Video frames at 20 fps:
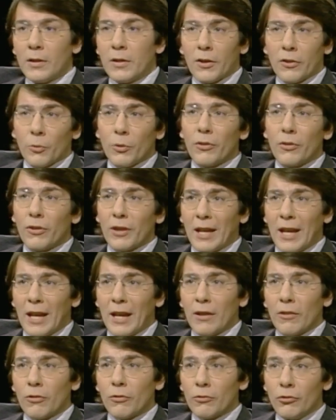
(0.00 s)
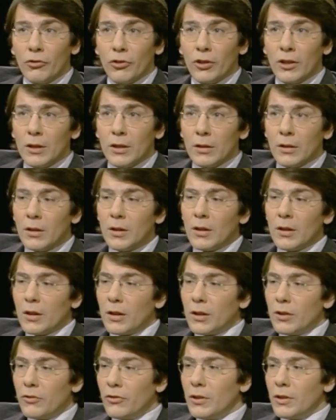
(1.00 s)
In other words, a cancer gene,
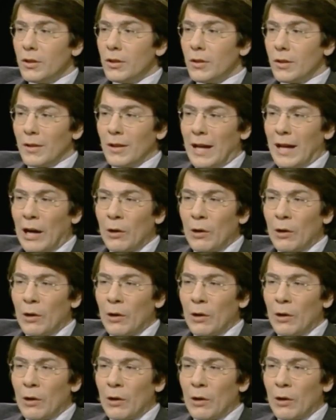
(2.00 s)
an